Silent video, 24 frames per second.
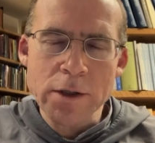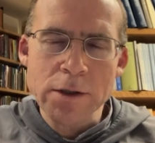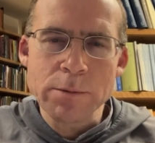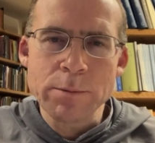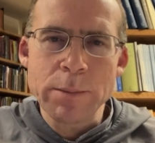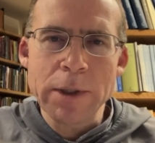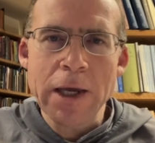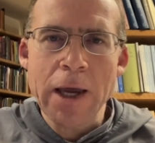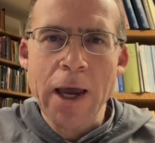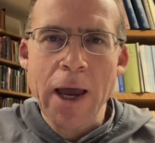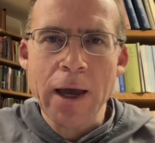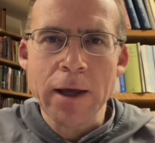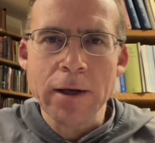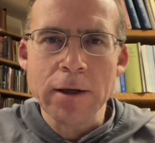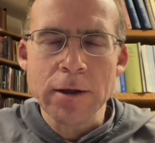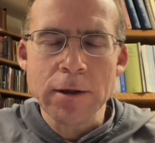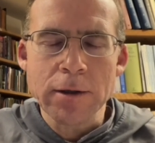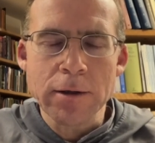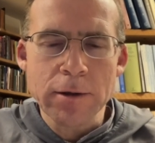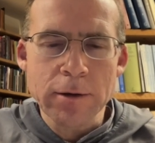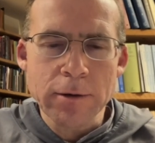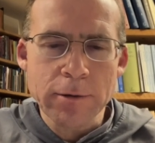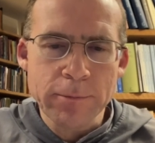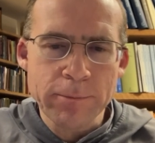
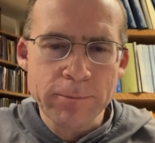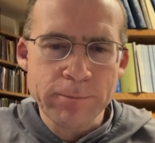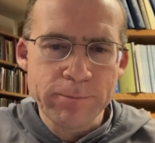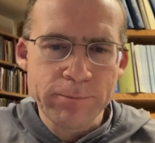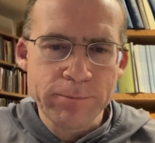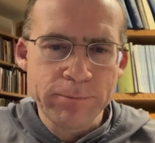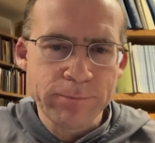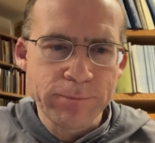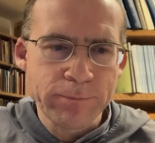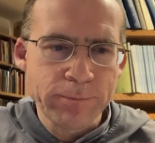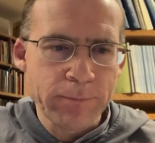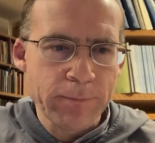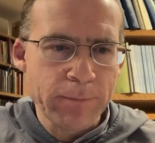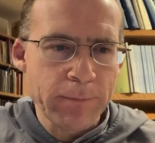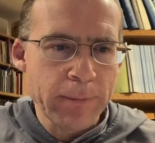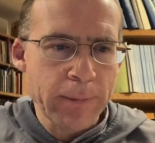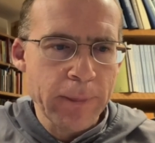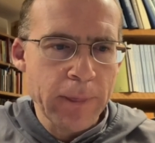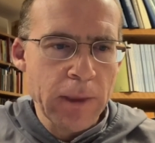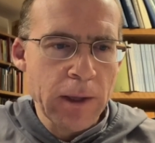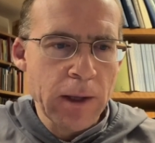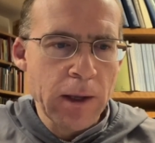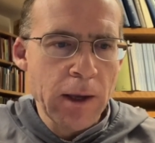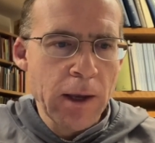beheaded.
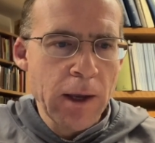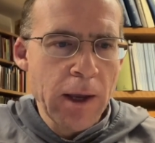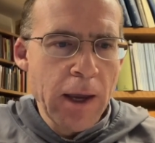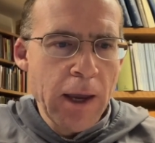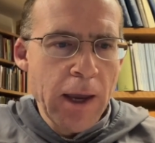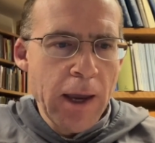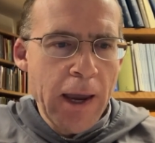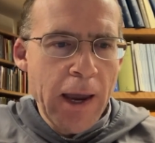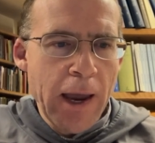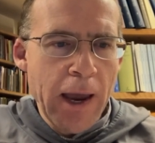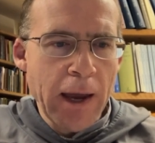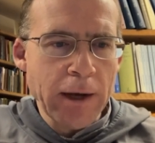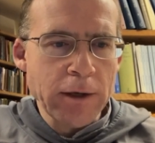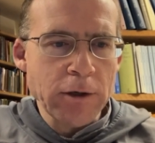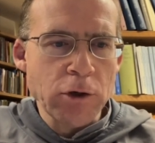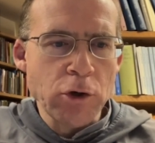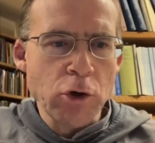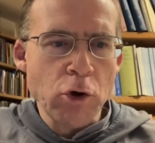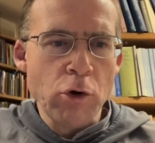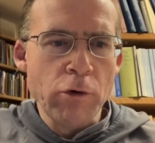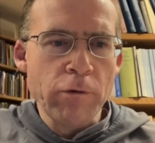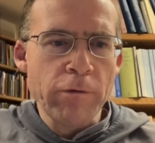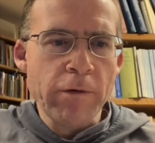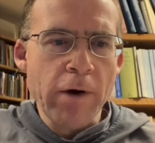At
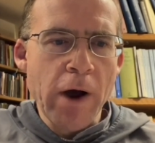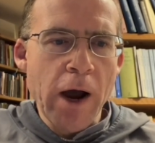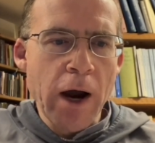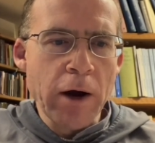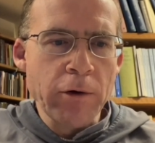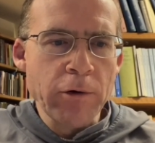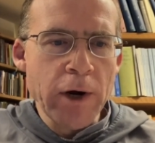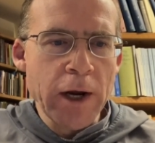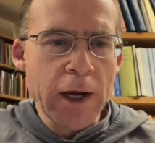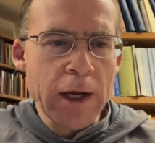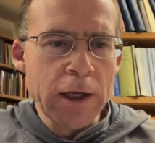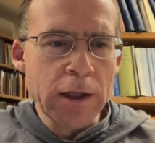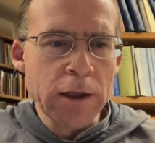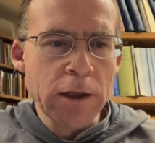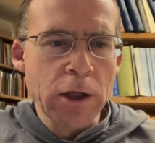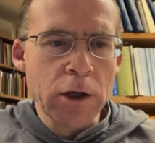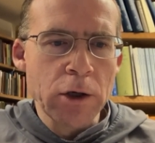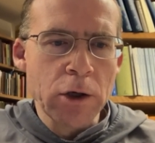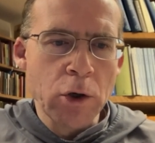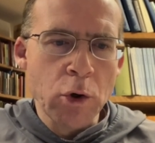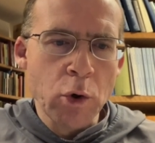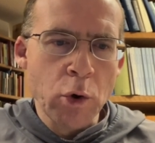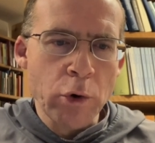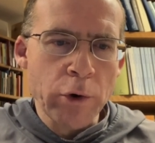Novara in
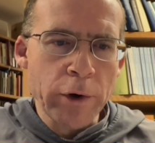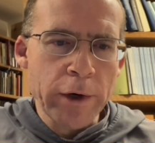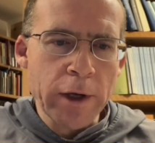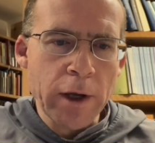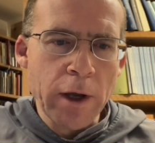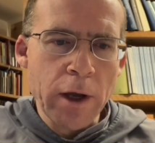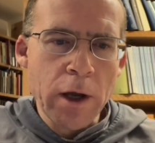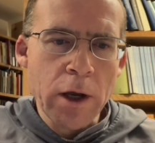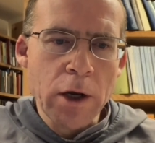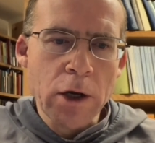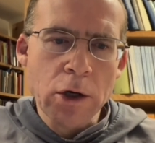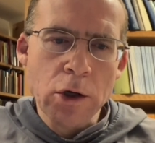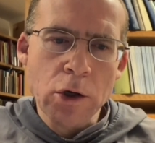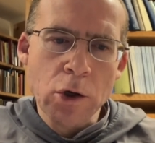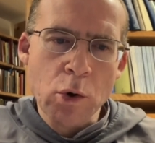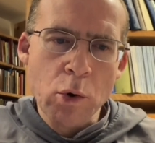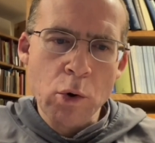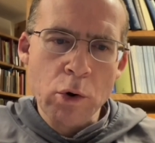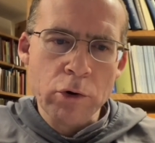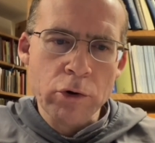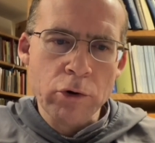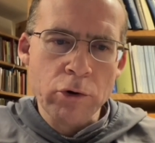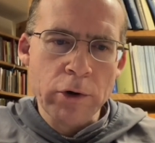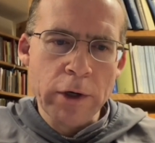Liguria,
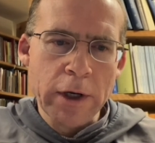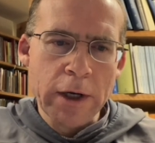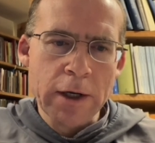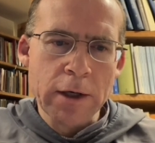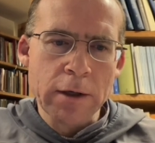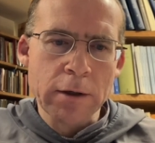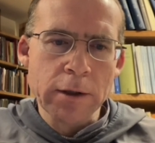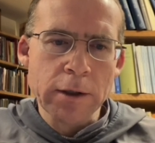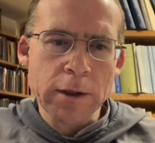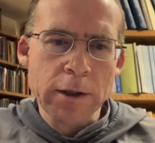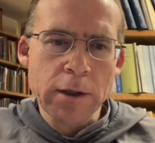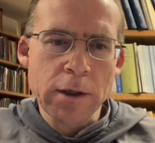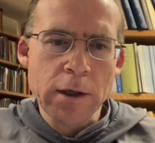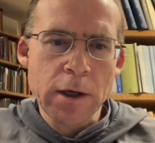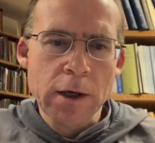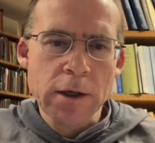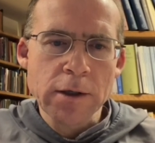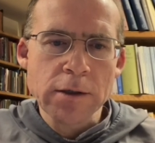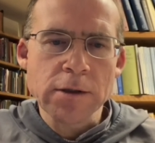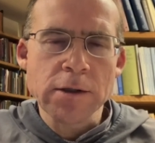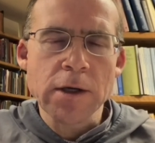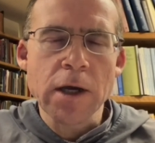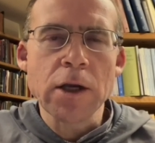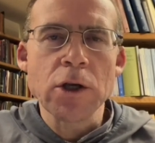northern Italy,
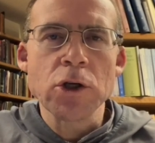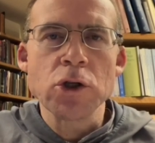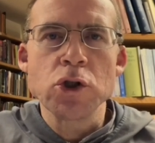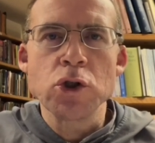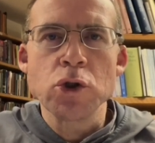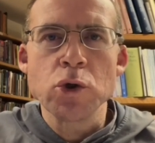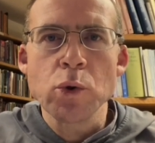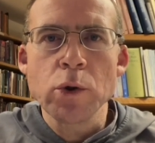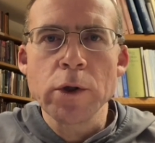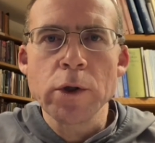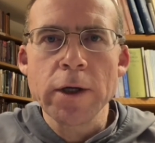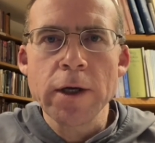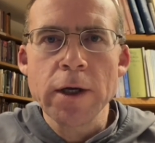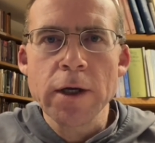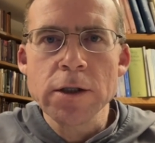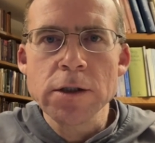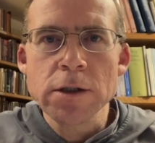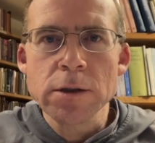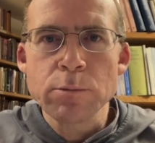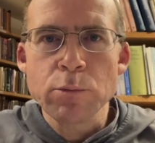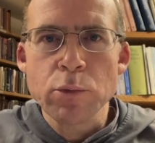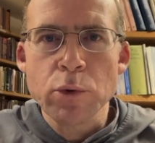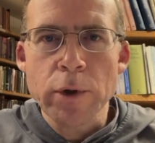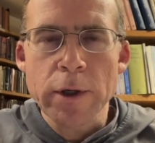St. Julius
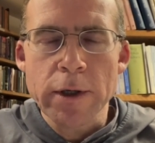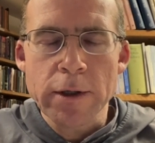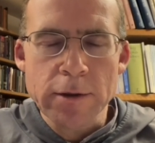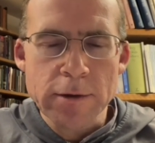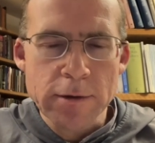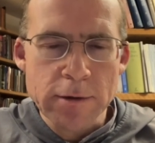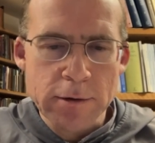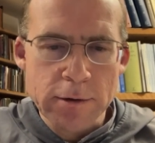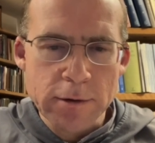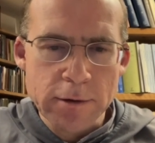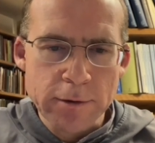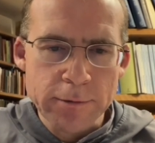priest.